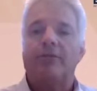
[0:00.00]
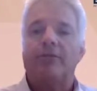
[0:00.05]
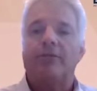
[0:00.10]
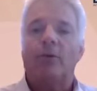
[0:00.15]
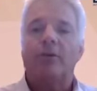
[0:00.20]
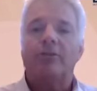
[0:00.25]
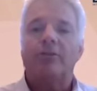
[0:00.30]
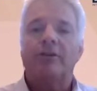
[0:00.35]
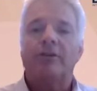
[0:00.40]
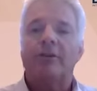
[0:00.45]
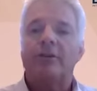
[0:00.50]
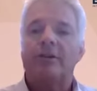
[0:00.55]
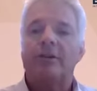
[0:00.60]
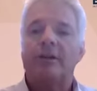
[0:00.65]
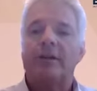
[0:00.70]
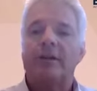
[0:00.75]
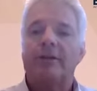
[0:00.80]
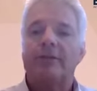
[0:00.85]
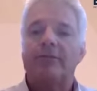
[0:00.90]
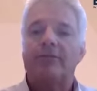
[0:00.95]

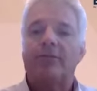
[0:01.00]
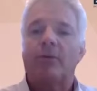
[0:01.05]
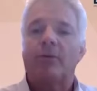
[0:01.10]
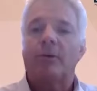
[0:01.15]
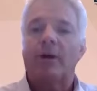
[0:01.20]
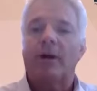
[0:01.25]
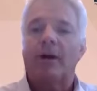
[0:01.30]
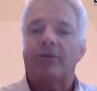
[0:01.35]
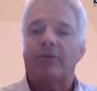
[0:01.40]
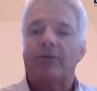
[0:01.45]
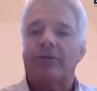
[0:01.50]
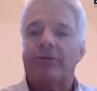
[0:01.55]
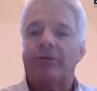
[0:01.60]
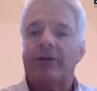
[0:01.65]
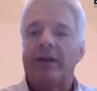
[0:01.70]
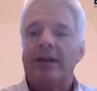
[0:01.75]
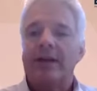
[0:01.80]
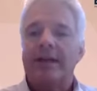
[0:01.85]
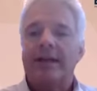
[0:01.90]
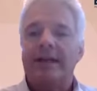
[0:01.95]
fortunately for us,
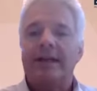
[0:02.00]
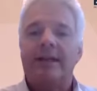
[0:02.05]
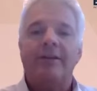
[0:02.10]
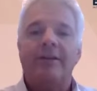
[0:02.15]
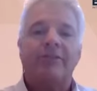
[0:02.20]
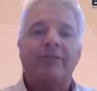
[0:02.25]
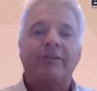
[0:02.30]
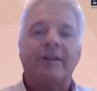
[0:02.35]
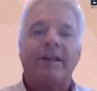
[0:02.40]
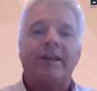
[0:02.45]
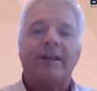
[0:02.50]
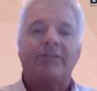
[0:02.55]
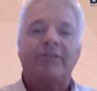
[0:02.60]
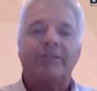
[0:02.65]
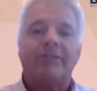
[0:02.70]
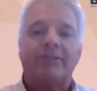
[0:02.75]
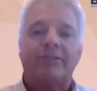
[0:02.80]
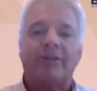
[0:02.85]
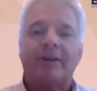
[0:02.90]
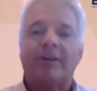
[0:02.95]
it isn't
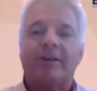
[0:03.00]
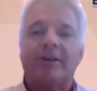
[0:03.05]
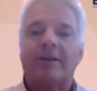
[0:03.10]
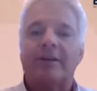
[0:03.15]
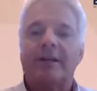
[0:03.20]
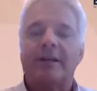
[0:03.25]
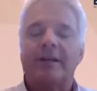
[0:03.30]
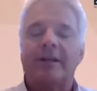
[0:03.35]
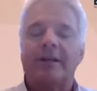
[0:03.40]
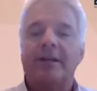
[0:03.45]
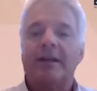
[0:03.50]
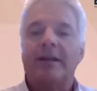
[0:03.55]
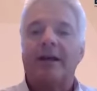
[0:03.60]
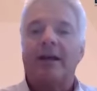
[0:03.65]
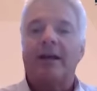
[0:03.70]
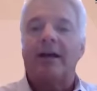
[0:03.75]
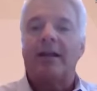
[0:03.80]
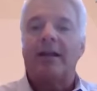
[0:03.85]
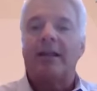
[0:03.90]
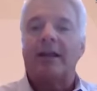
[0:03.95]
necessarily
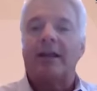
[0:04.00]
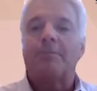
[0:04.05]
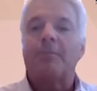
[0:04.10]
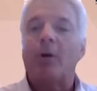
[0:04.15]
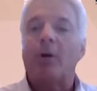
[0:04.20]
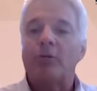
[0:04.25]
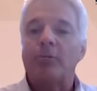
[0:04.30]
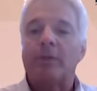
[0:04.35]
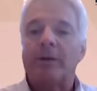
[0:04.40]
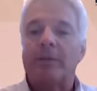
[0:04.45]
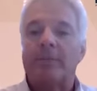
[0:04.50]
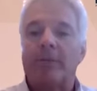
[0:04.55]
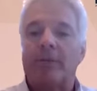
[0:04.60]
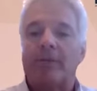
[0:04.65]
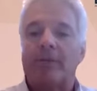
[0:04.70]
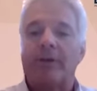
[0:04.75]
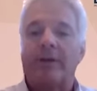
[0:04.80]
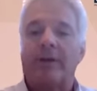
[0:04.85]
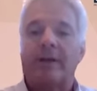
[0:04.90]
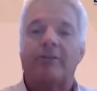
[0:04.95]
like most people
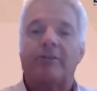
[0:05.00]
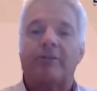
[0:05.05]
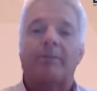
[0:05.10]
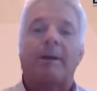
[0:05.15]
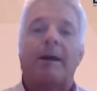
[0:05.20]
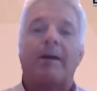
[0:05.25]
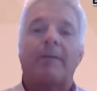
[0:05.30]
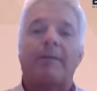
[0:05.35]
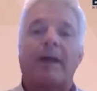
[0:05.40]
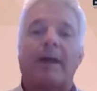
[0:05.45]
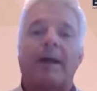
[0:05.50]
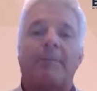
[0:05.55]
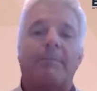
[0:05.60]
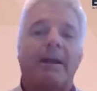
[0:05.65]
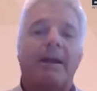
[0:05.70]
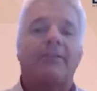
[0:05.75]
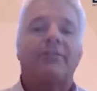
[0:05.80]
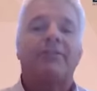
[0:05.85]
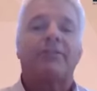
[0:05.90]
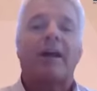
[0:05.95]
think it's about the
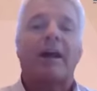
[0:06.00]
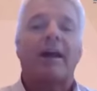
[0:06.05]
best